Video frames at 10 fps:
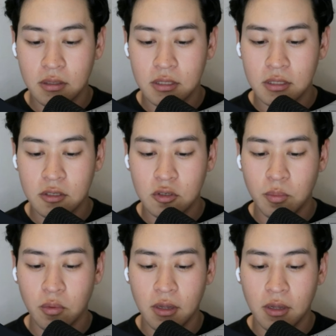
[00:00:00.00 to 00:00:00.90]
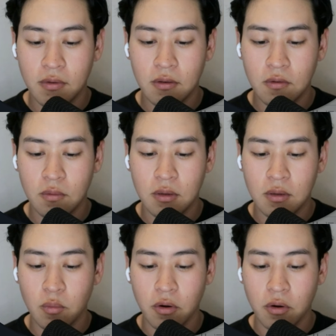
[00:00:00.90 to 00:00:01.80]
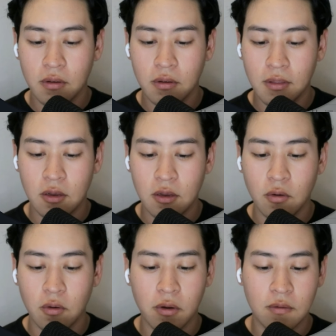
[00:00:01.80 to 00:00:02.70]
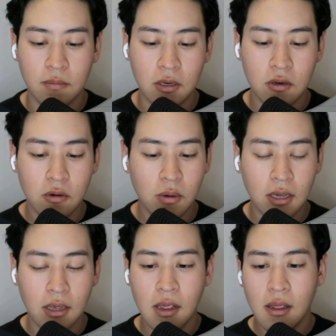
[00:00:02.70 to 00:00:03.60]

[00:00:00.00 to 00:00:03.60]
because it's super relevant to the work that you're going to be doing.